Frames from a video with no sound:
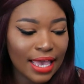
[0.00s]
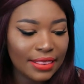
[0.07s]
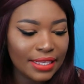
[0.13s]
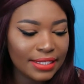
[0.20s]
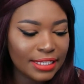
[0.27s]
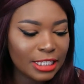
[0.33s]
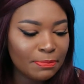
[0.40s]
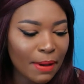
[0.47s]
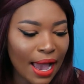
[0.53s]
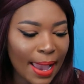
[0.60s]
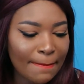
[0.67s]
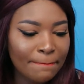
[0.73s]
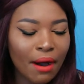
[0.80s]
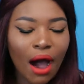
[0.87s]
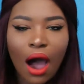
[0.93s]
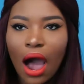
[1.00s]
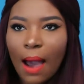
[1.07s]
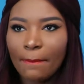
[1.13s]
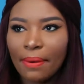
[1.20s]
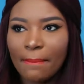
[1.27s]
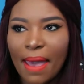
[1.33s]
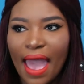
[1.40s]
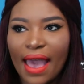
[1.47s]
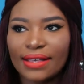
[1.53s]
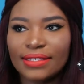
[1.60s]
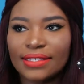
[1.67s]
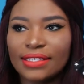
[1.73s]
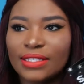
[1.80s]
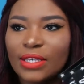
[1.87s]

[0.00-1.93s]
and this is by POPMASKS.